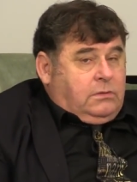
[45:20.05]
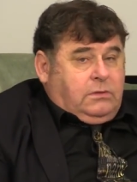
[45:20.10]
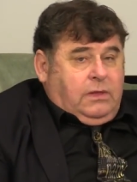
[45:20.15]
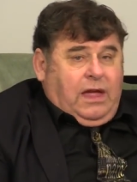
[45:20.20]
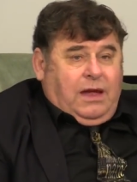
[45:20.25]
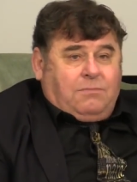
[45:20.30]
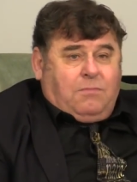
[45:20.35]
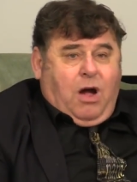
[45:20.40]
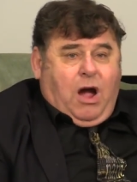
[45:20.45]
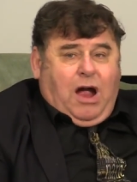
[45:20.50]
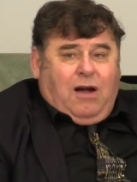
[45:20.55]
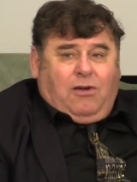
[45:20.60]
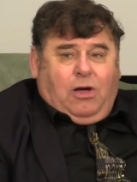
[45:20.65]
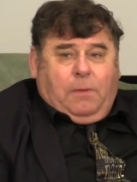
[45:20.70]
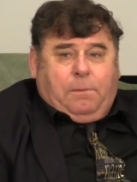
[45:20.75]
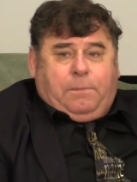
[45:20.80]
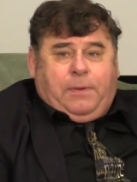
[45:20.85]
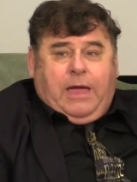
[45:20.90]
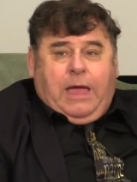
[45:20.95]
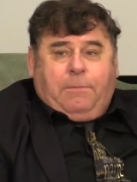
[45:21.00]
They're
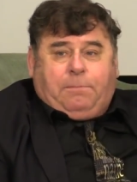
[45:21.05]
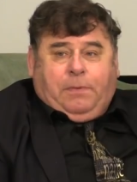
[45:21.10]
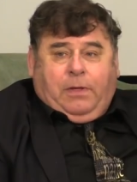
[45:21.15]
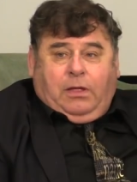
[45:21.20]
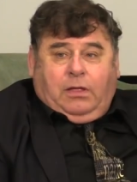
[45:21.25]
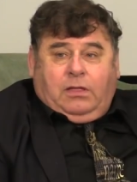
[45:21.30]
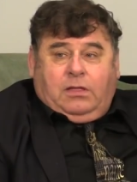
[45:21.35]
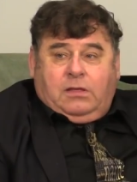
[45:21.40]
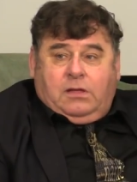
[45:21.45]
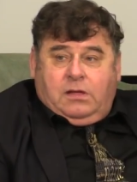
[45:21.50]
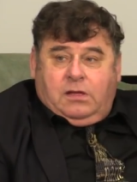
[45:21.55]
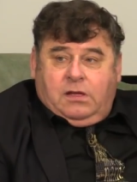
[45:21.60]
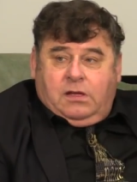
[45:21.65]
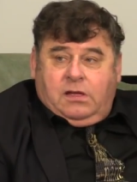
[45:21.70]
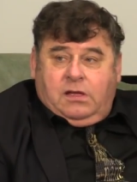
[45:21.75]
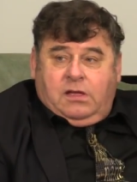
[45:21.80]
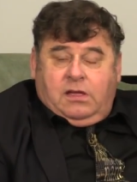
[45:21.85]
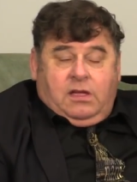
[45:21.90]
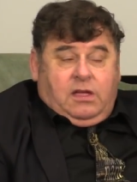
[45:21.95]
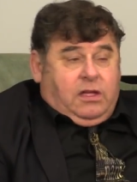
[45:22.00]
moral people.
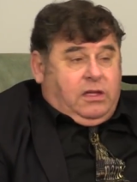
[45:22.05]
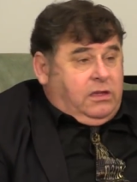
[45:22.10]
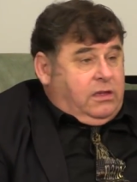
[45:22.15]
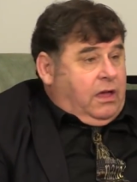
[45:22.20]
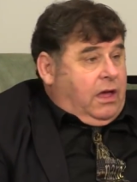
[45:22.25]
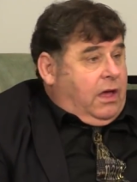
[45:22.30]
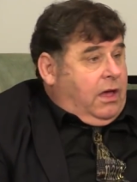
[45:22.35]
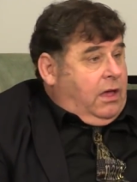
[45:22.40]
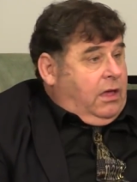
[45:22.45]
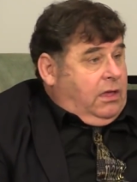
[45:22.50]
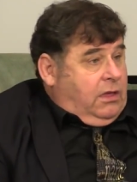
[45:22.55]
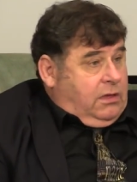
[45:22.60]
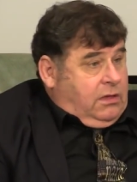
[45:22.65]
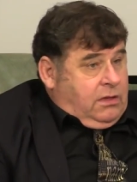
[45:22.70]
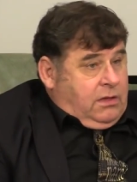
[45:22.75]
Yeah.